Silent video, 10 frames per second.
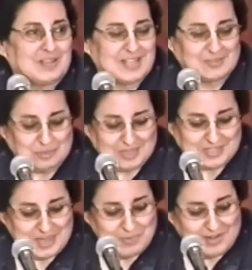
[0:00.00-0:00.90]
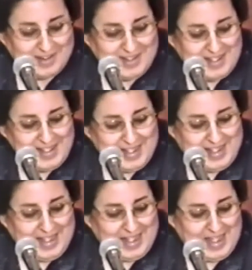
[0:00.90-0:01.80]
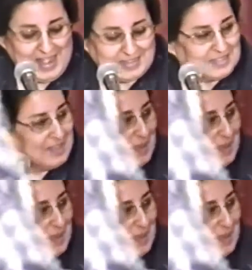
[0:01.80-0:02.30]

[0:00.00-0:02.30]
sat on the table. And